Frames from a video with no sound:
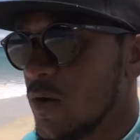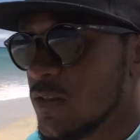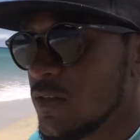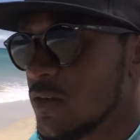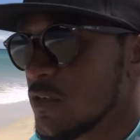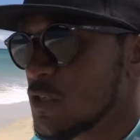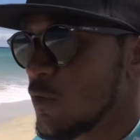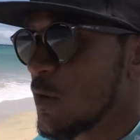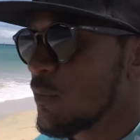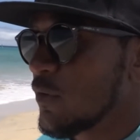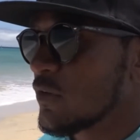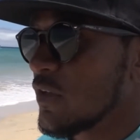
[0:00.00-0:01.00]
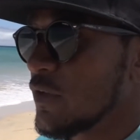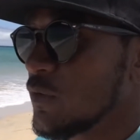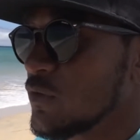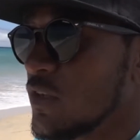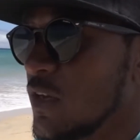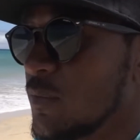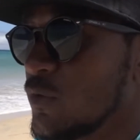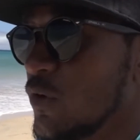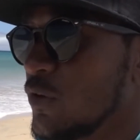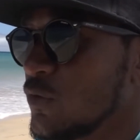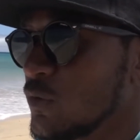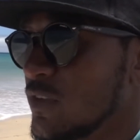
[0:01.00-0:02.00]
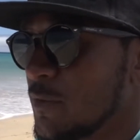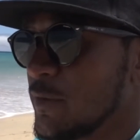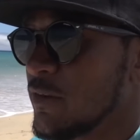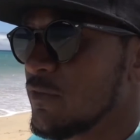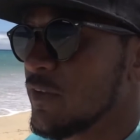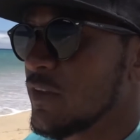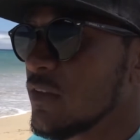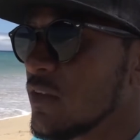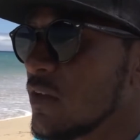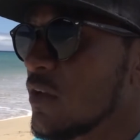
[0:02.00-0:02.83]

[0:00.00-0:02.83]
on the small board I use 32 centimeter fin.